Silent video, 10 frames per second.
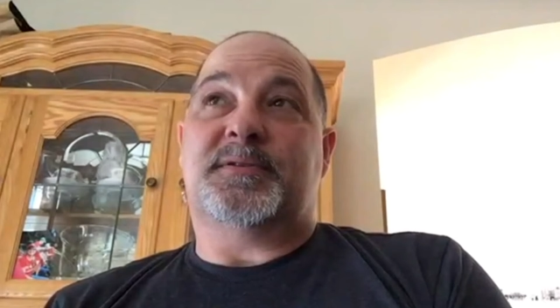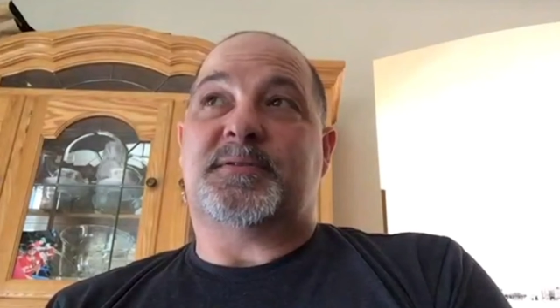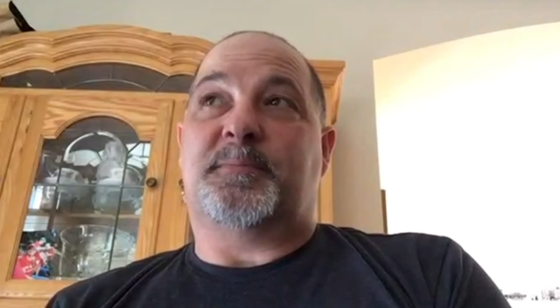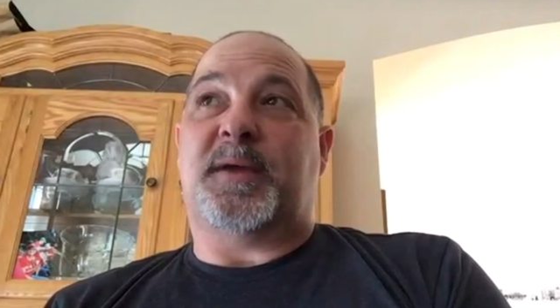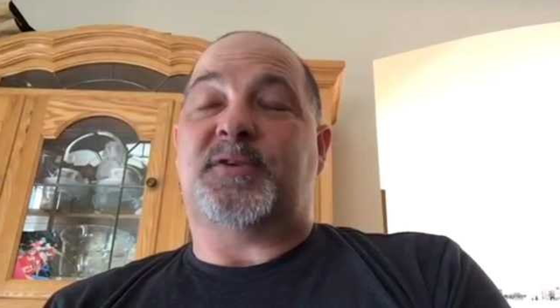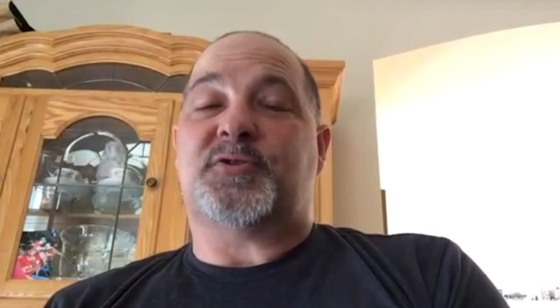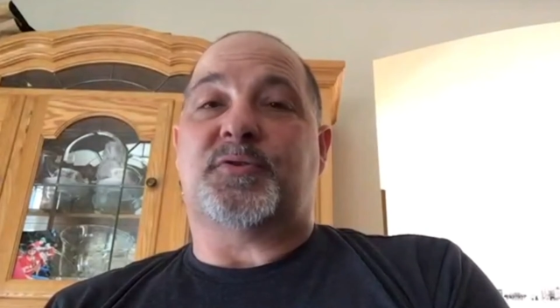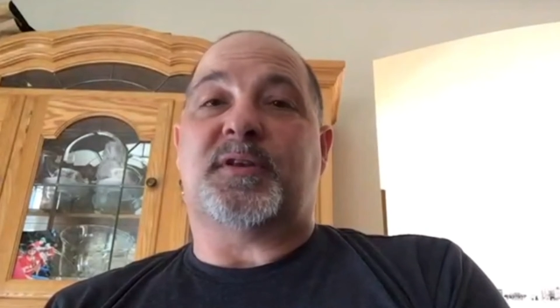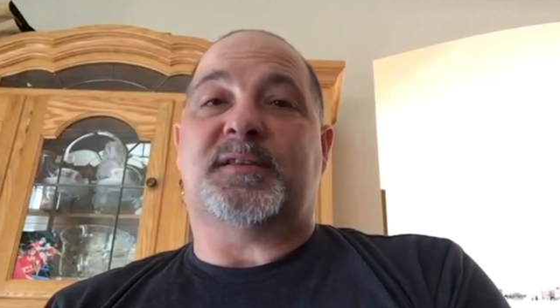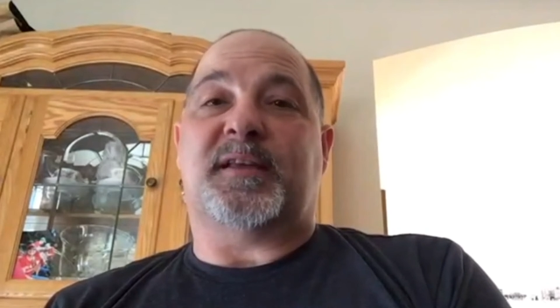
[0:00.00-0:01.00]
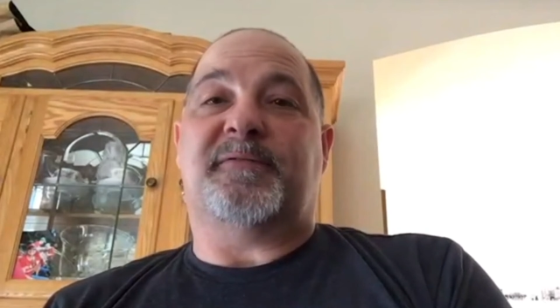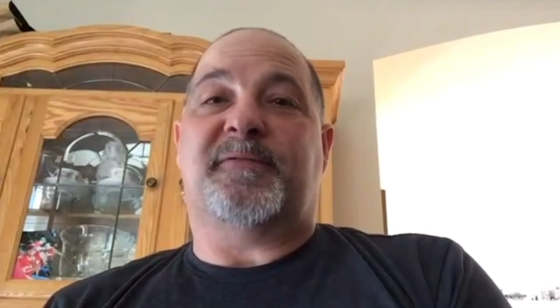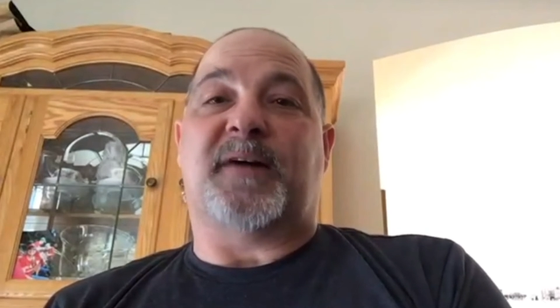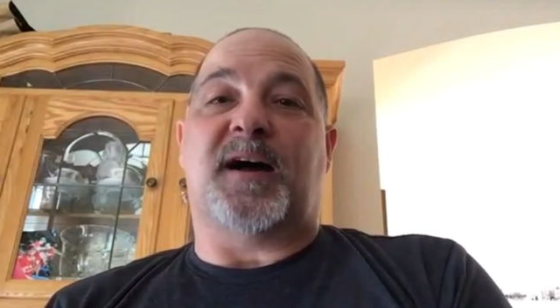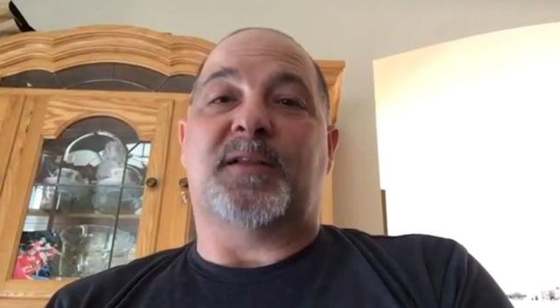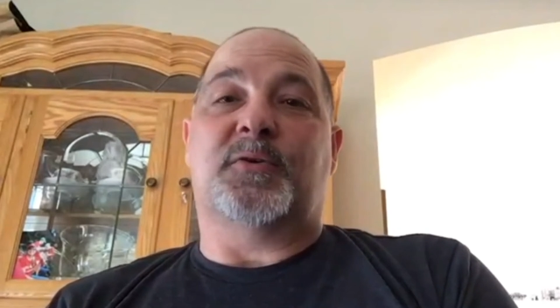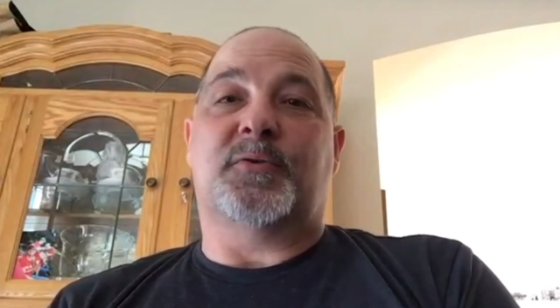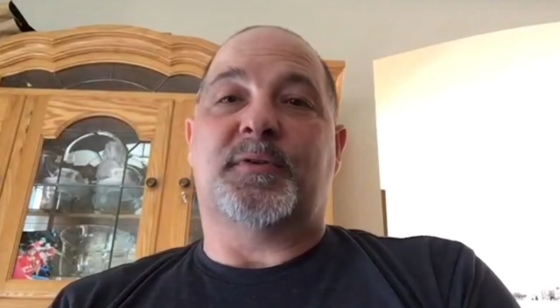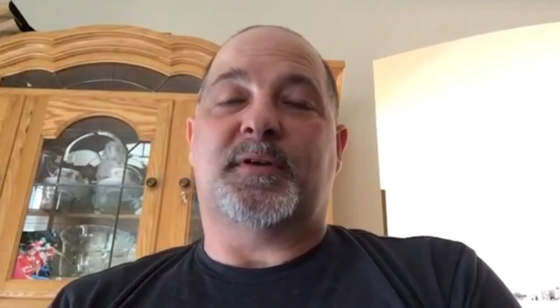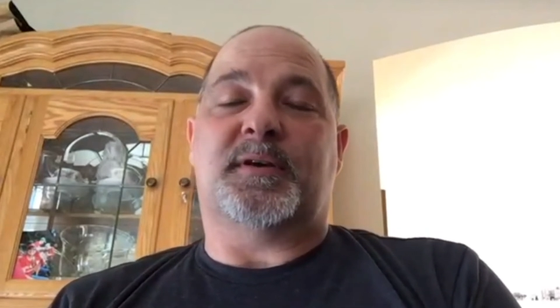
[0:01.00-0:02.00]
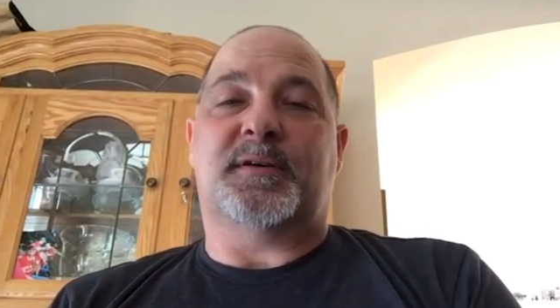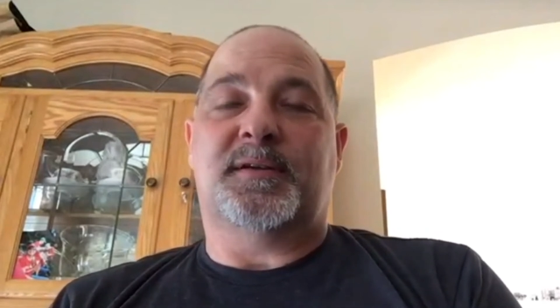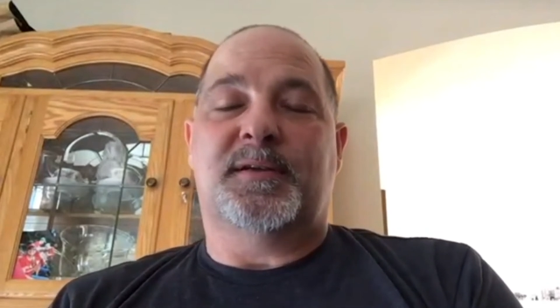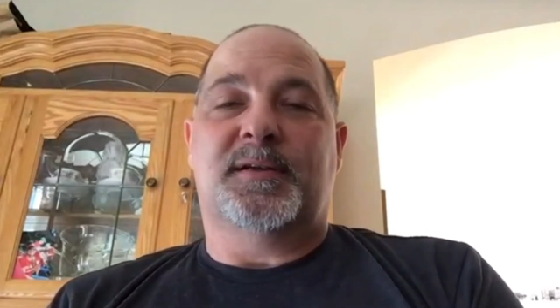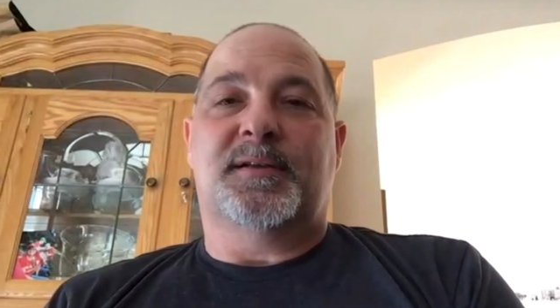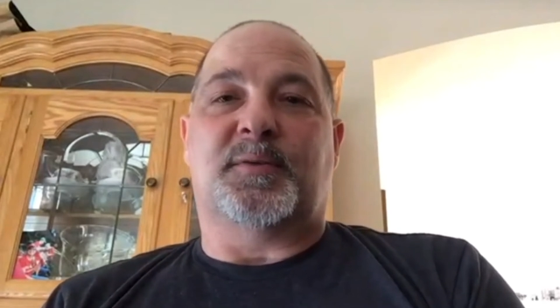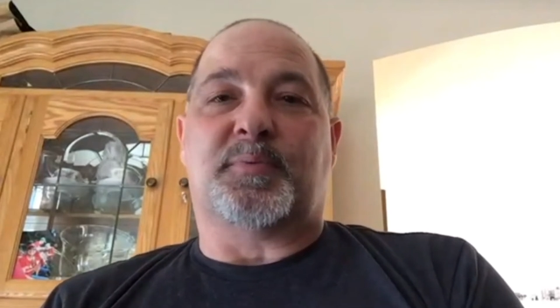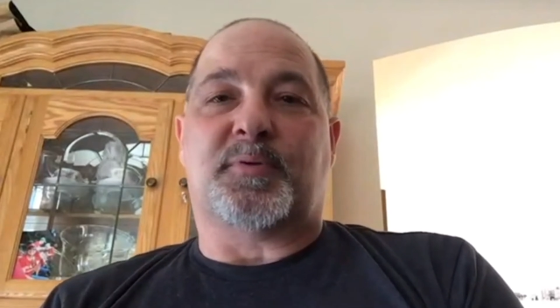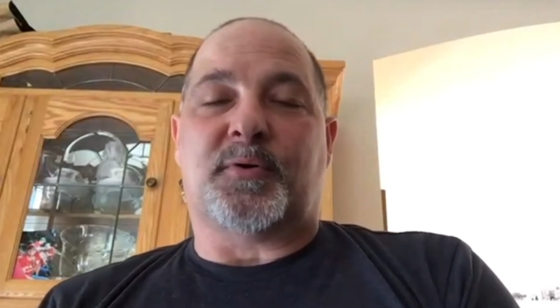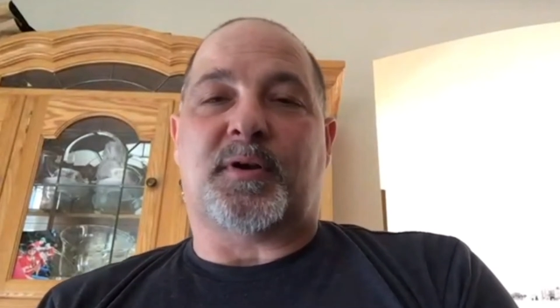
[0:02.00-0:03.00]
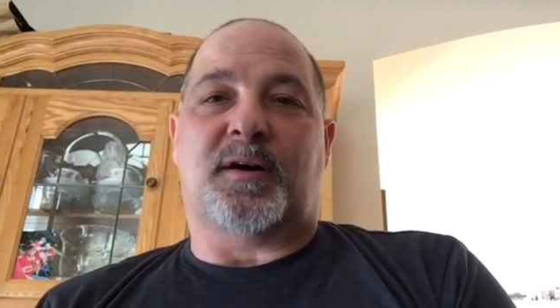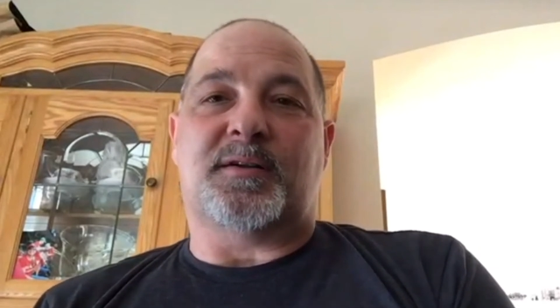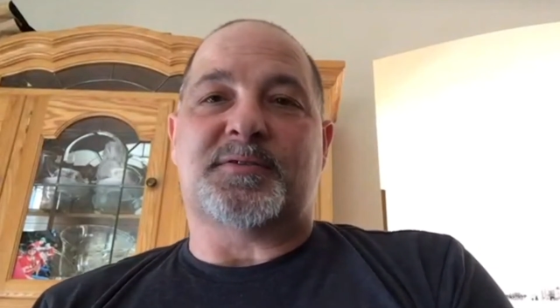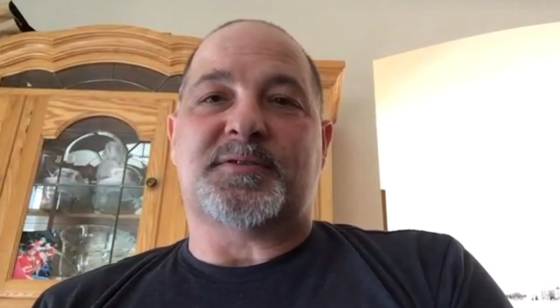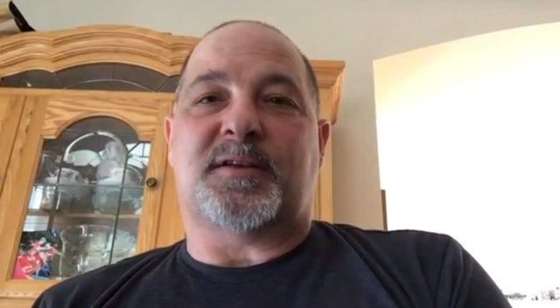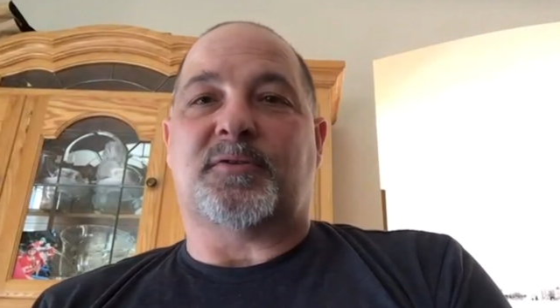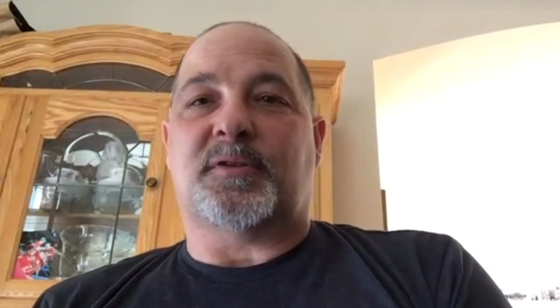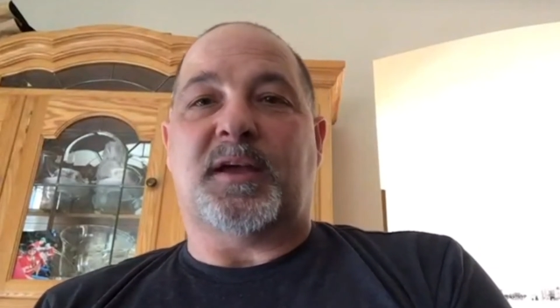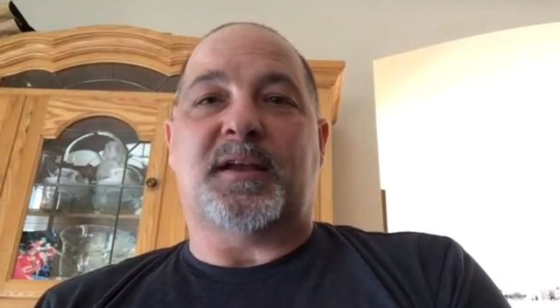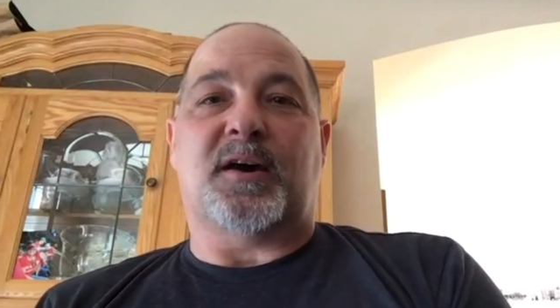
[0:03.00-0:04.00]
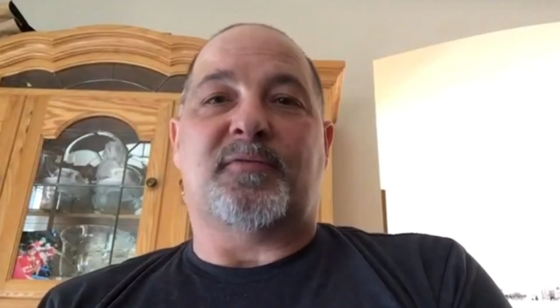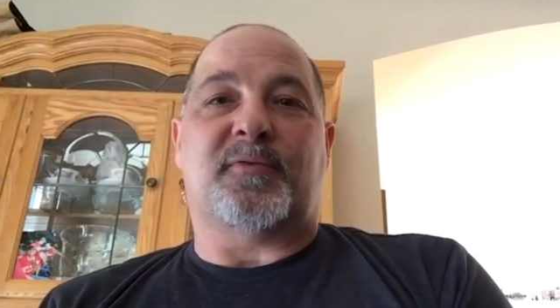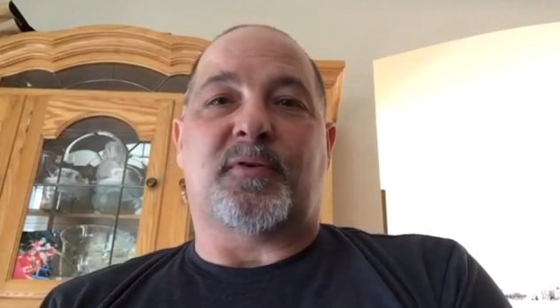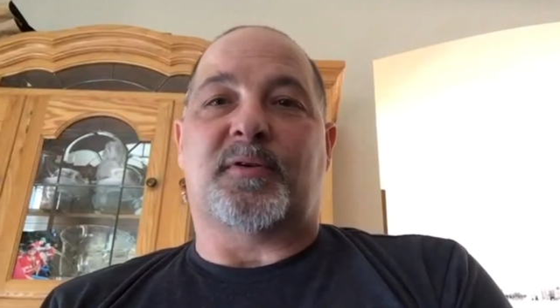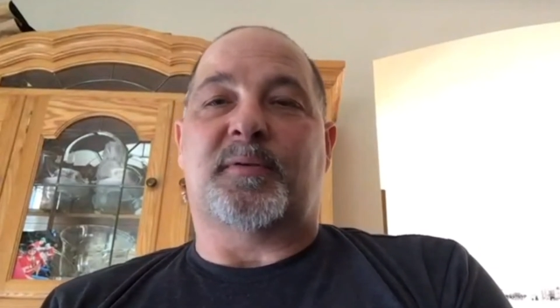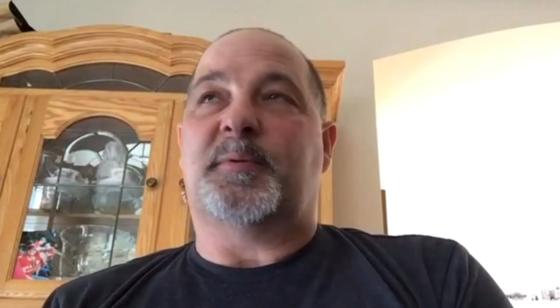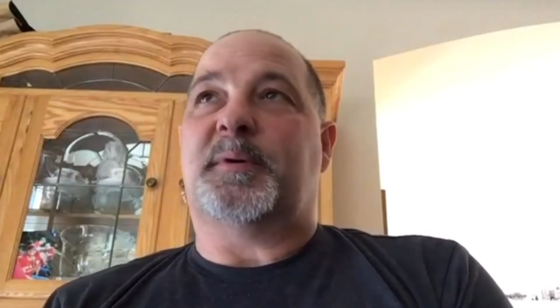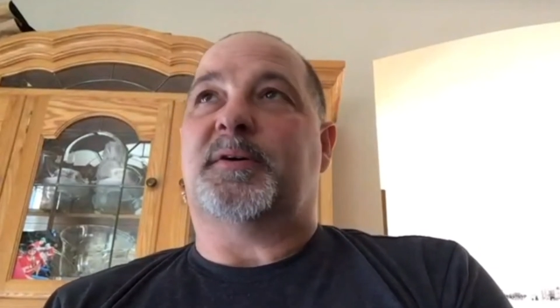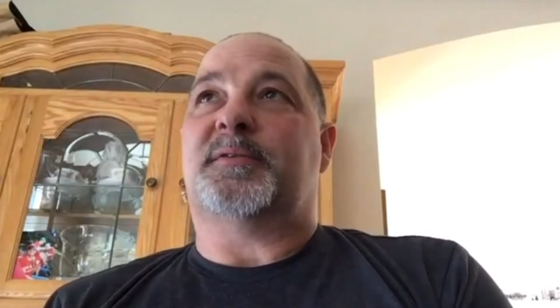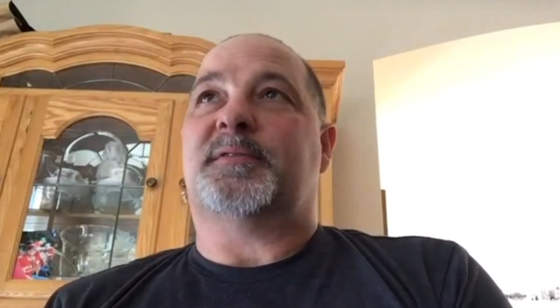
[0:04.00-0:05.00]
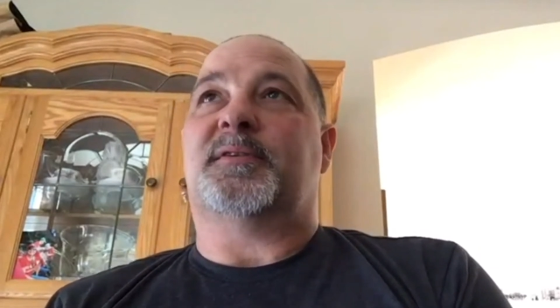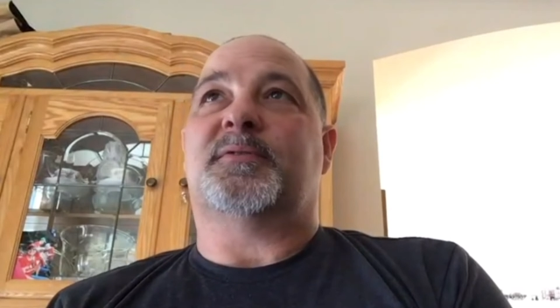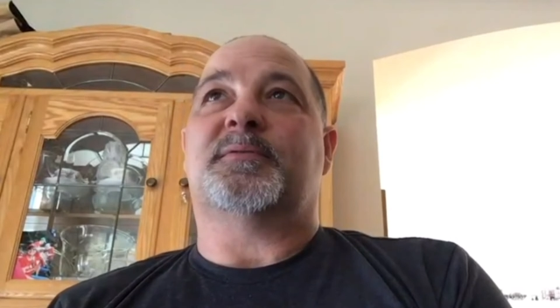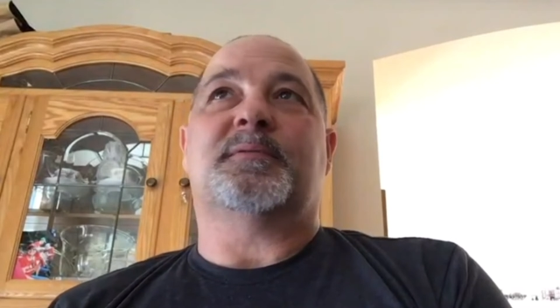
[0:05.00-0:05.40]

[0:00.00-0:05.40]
know, just to make sure that they follow the, the protocols that are laid out for them about, you know,